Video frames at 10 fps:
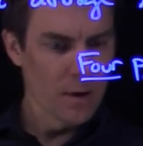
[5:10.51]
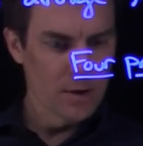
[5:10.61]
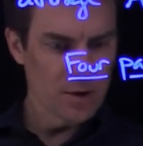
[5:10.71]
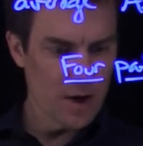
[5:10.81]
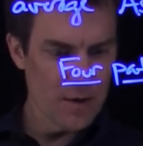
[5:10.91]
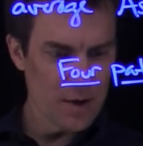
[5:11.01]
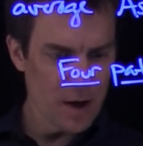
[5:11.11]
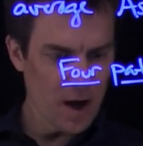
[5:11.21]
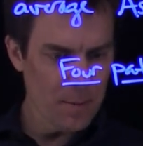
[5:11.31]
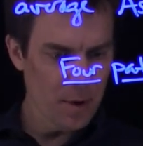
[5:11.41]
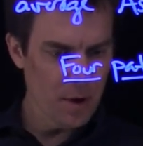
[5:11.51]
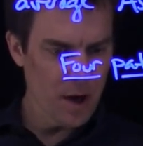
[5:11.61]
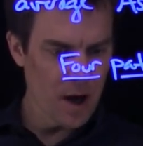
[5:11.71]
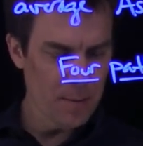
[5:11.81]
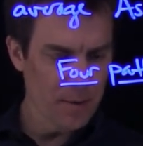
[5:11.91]
So on the up,
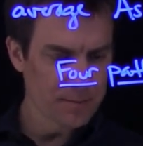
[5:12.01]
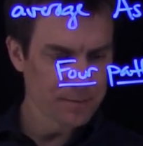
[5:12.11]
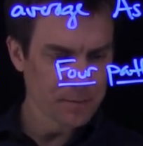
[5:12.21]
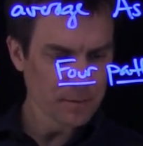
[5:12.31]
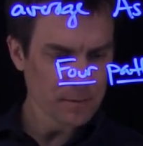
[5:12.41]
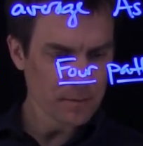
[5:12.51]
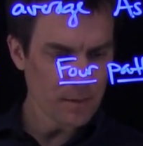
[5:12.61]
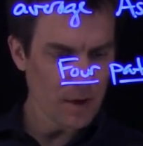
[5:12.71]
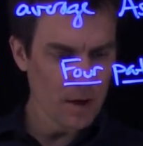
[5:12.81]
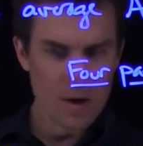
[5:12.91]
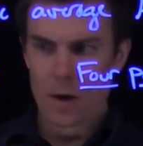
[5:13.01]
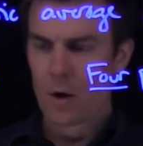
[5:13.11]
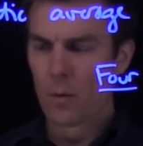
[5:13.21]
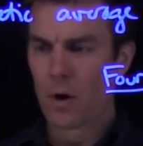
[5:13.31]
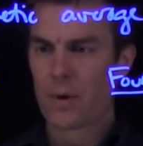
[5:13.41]
up,
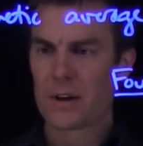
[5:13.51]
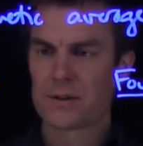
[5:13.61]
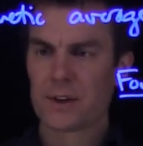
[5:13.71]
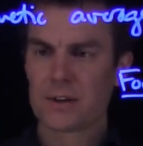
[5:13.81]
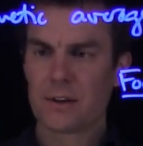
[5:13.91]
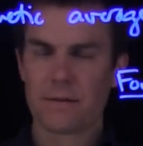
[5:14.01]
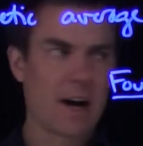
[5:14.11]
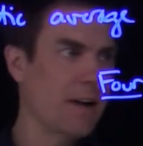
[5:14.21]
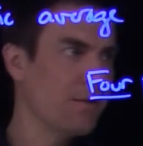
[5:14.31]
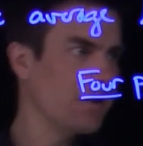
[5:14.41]
well, we had 65 and the